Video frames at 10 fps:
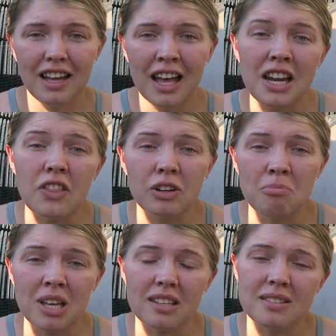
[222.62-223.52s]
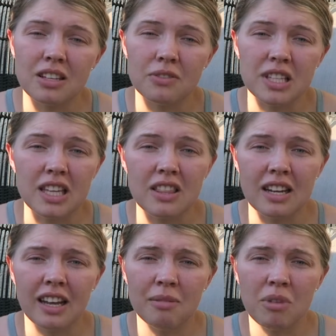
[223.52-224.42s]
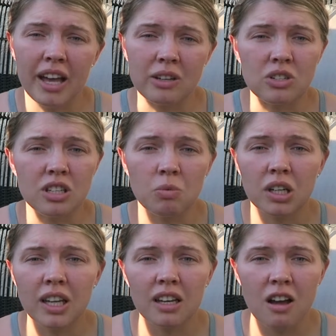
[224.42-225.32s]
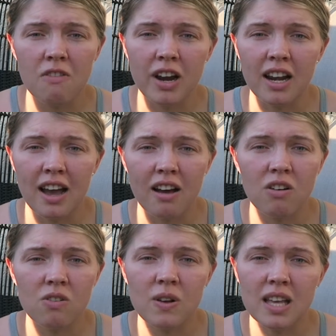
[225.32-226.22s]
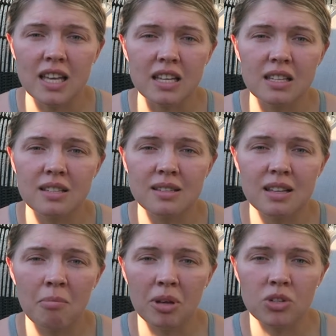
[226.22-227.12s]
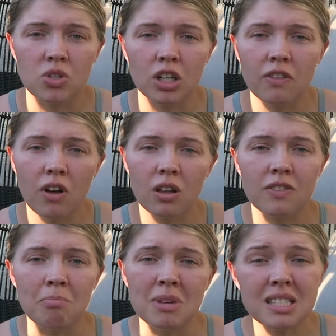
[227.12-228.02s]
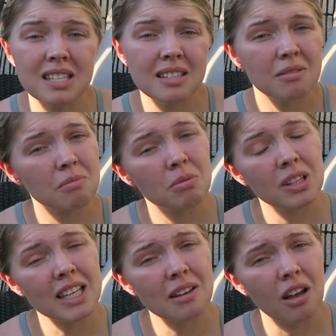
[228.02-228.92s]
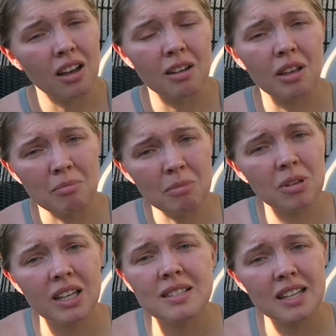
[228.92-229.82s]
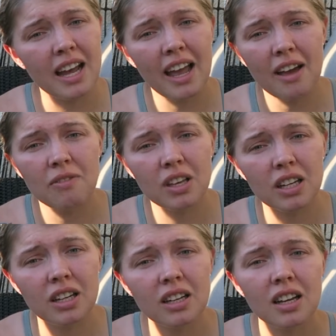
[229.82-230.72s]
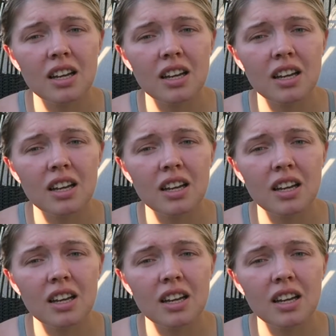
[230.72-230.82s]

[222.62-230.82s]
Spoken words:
Another mix of tea that I'm actually working on right now is a mixture of all the mint plants that I have here.